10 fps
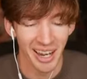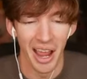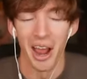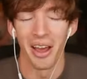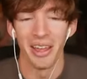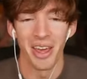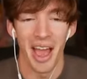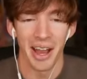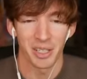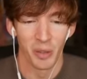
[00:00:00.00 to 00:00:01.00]
Eh, eh, in the
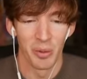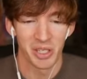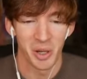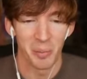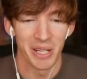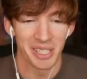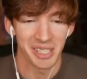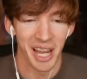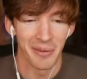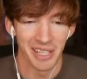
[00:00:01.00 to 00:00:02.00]
actual Mr. Beast
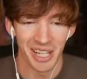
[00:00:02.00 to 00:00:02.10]
game, it